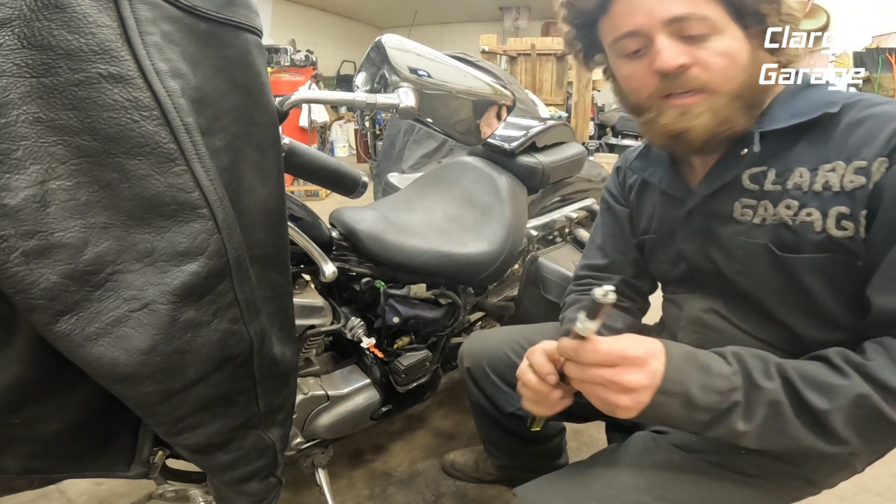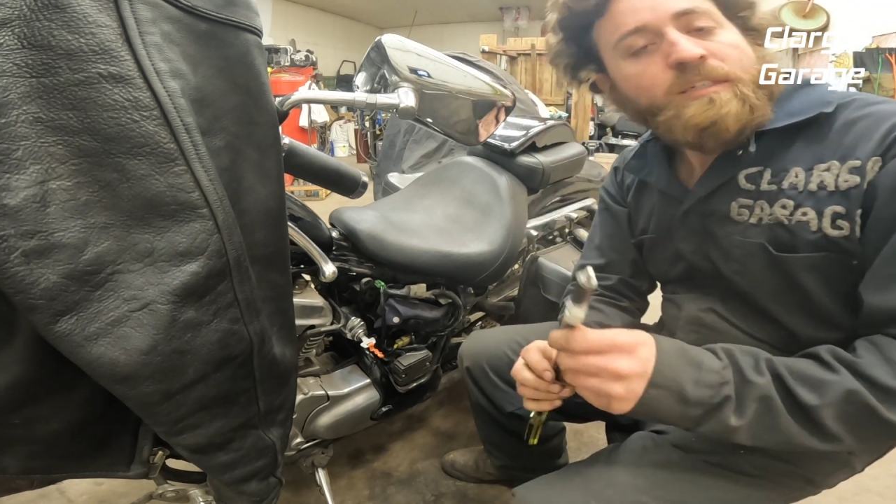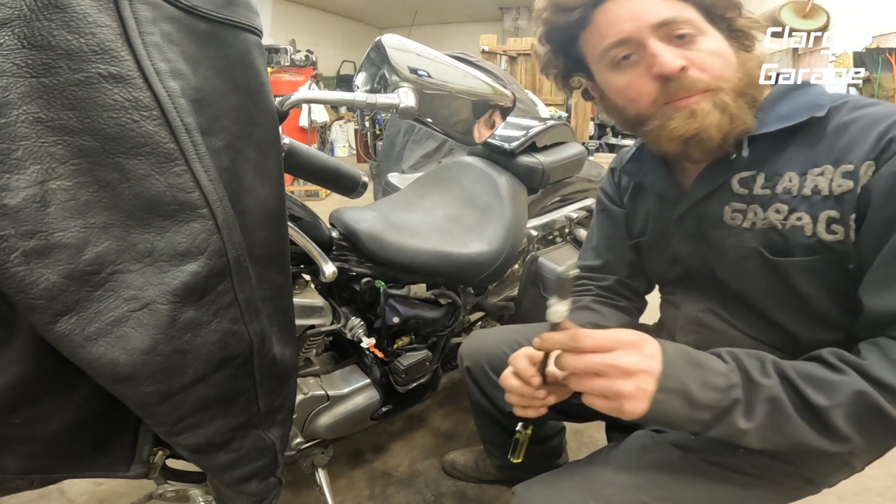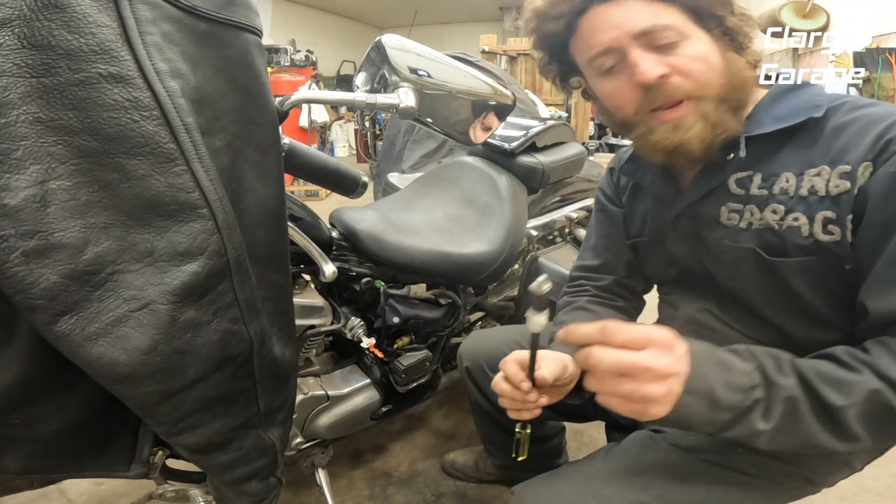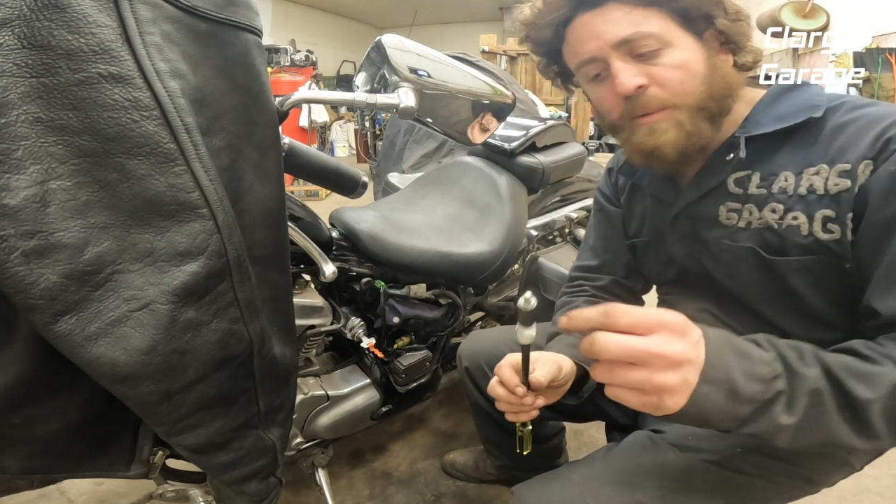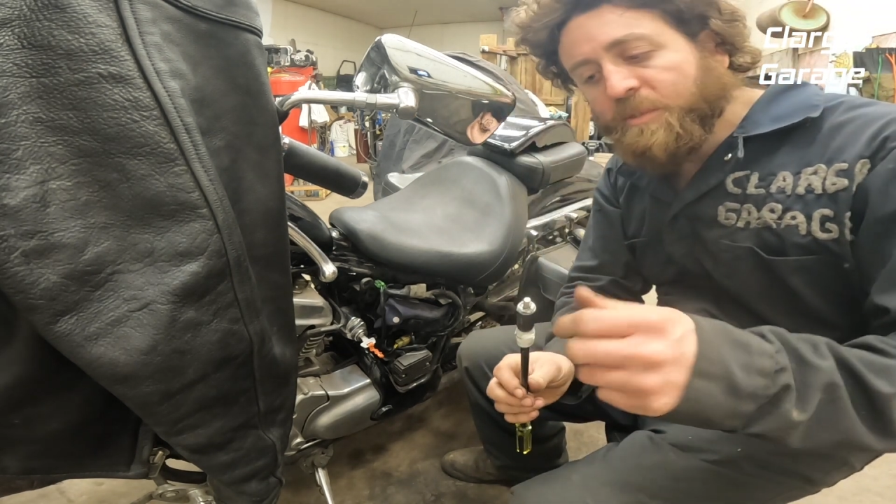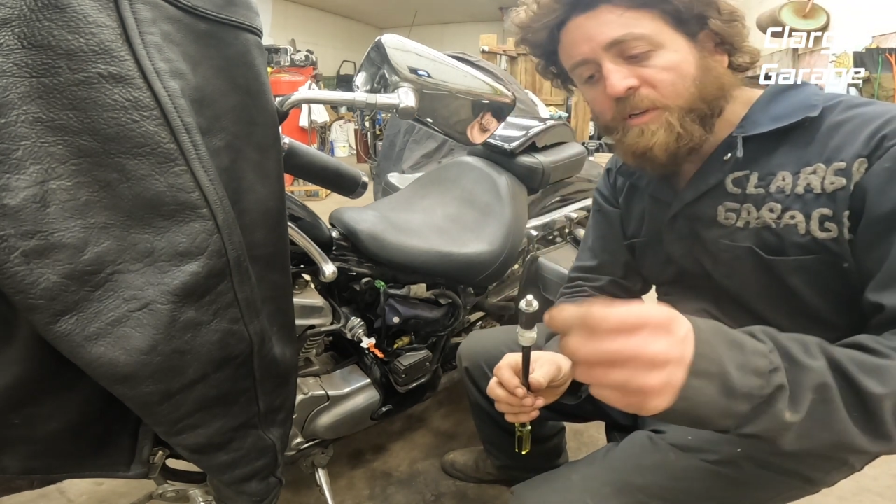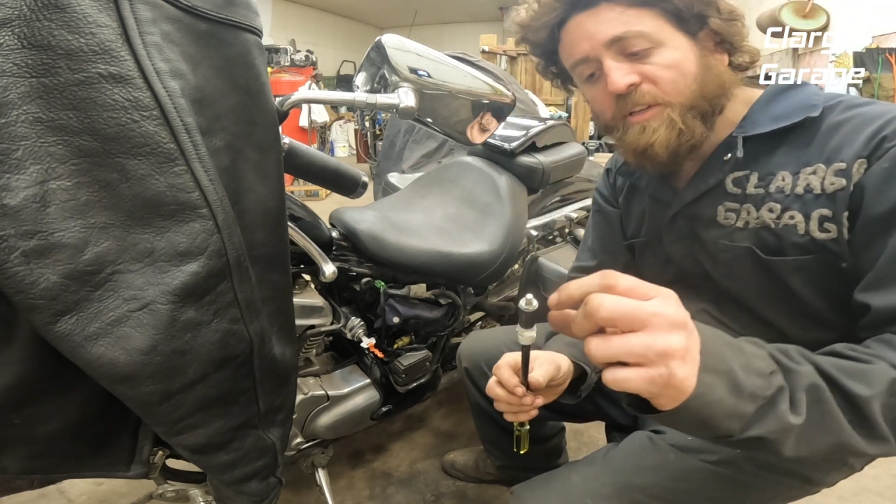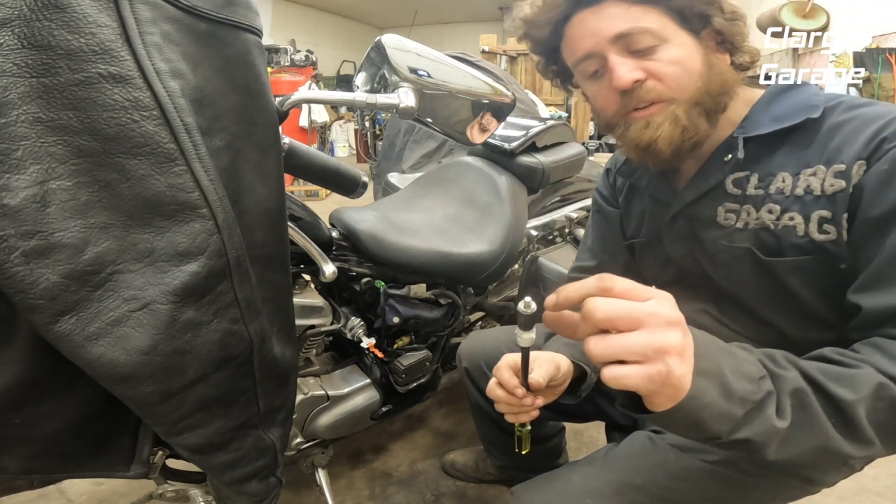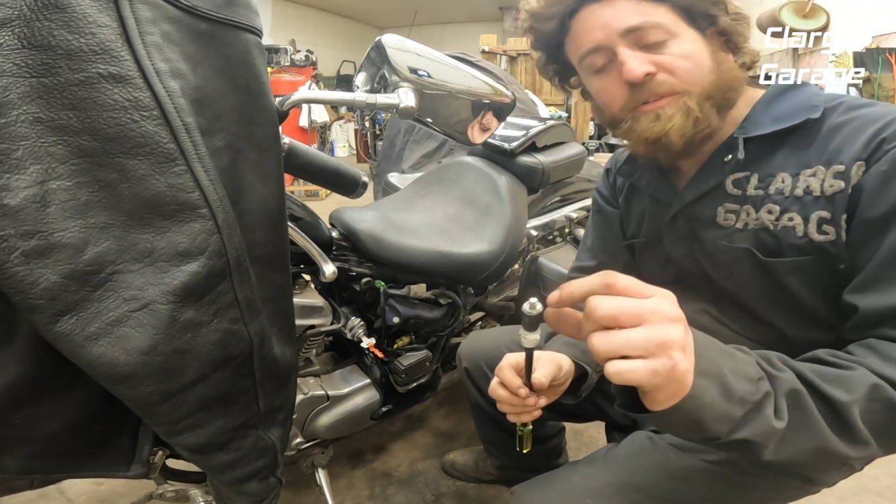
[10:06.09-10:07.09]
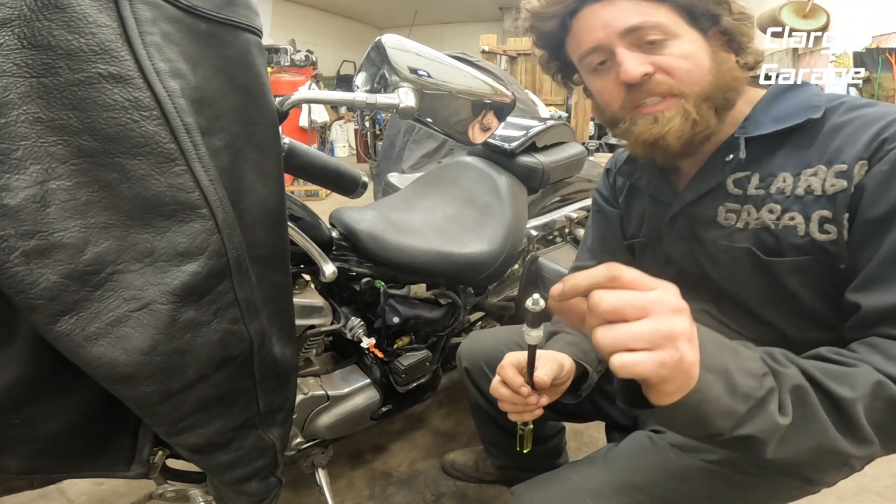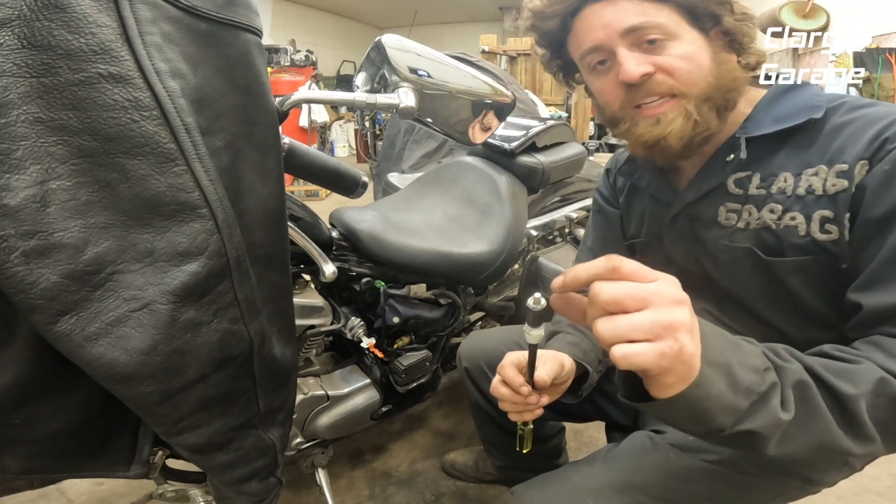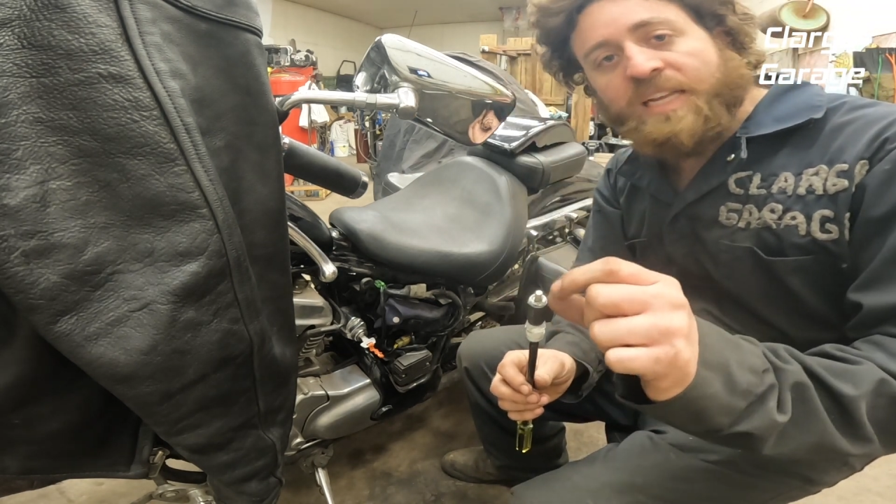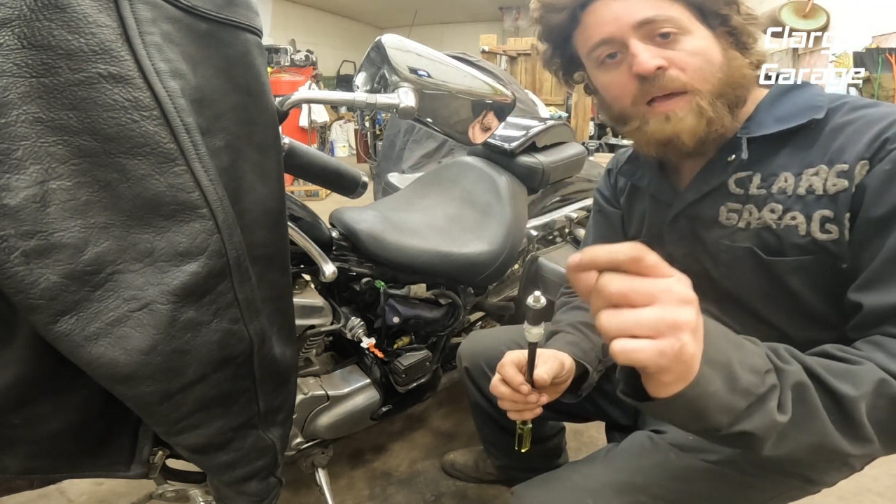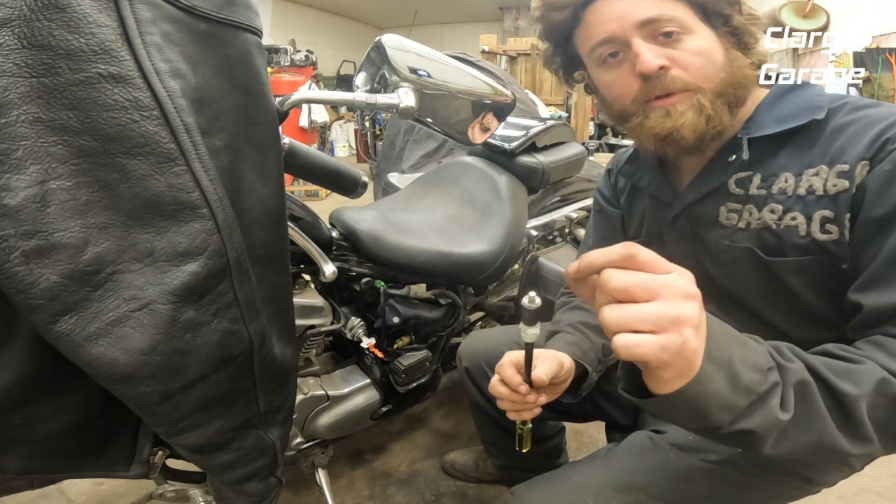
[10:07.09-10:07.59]
Sometimes I'll use
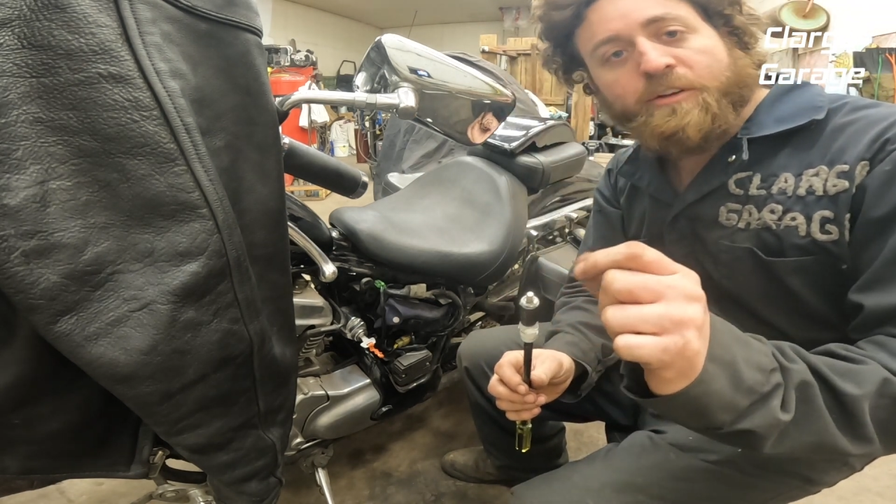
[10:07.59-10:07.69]
a dab